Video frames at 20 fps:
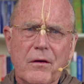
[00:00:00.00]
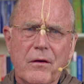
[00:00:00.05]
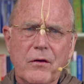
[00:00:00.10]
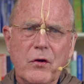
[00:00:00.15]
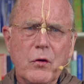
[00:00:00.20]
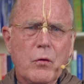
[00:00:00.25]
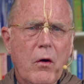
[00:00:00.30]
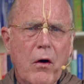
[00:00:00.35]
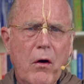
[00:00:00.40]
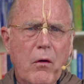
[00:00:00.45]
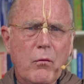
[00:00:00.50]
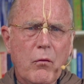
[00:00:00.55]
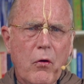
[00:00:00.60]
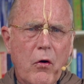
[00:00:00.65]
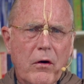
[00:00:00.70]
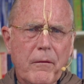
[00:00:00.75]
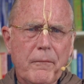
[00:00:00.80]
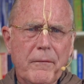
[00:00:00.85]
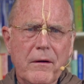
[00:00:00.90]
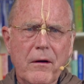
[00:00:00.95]
You all
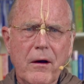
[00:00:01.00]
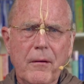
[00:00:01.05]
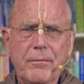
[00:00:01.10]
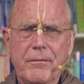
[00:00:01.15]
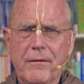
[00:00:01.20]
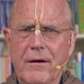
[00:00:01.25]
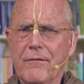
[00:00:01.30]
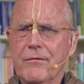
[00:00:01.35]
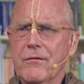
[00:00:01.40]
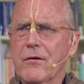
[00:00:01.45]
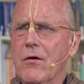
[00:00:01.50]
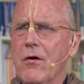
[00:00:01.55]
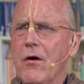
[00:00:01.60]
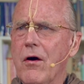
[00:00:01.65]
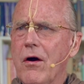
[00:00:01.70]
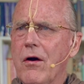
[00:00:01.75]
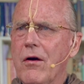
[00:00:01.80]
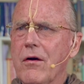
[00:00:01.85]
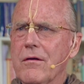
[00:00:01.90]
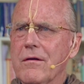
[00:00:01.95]
woke me up after a
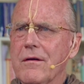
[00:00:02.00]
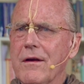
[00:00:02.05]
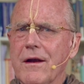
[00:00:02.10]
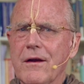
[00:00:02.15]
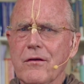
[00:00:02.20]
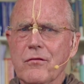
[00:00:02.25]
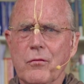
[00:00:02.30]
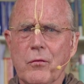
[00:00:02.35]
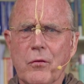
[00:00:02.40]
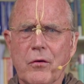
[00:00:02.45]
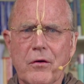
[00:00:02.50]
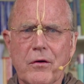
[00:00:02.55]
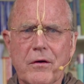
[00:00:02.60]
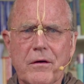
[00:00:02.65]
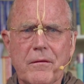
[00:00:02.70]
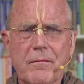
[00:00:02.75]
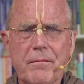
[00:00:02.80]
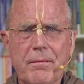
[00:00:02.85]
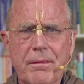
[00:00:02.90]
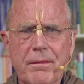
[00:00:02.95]
hard day's
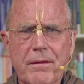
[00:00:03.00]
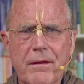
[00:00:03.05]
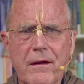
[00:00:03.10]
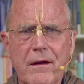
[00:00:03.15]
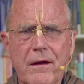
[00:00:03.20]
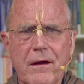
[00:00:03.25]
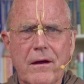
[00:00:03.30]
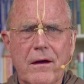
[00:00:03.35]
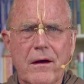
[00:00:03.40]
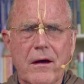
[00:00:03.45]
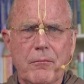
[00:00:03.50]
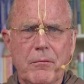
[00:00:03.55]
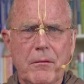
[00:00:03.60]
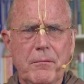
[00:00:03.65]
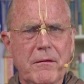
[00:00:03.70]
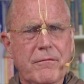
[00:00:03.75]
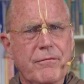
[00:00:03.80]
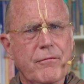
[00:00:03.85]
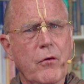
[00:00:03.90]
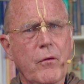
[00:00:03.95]
work, but
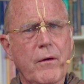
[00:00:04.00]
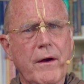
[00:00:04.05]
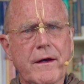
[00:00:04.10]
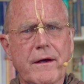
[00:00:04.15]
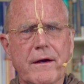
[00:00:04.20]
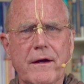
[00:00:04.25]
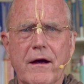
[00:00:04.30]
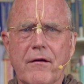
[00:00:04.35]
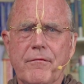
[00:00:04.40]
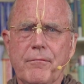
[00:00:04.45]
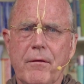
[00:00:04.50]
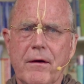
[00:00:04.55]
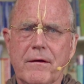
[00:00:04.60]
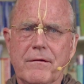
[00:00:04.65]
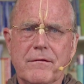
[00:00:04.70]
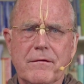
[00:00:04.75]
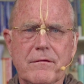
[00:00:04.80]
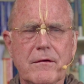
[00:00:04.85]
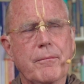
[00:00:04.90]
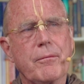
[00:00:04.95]
before I could have my
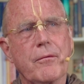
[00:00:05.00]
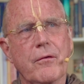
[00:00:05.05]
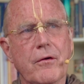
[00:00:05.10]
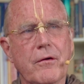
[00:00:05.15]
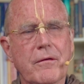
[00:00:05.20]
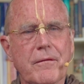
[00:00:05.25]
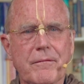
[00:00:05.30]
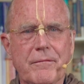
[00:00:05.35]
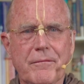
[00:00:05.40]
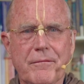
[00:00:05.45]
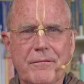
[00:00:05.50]
supper,